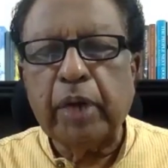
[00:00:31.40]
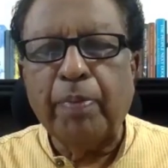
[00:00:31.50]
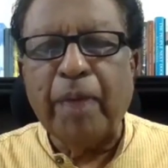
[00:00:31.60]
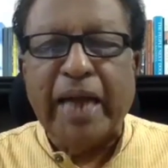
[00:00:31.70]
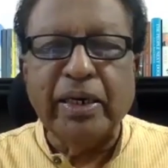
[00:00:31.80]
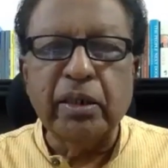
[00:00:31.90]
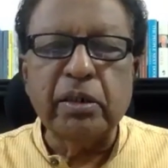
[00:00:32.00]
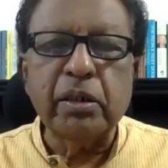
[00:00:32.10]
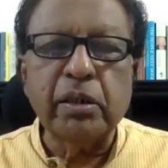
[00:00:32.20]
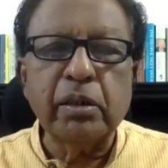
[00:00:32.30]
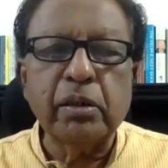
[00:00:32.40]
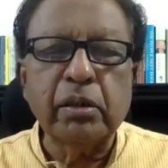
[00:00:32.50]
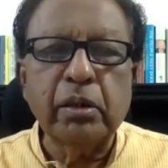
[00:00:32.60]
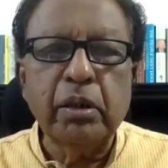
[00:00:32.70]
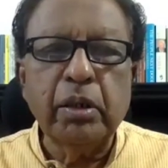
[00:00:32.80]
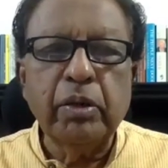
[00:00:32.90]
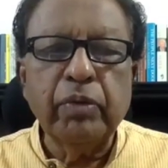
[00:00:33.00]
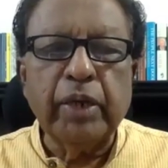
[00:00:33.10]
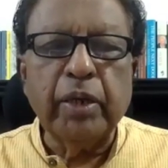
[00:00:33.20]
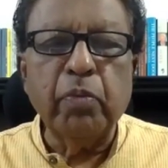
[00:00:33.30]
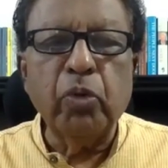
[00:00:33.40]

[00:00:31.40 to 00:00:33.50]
abandoned at the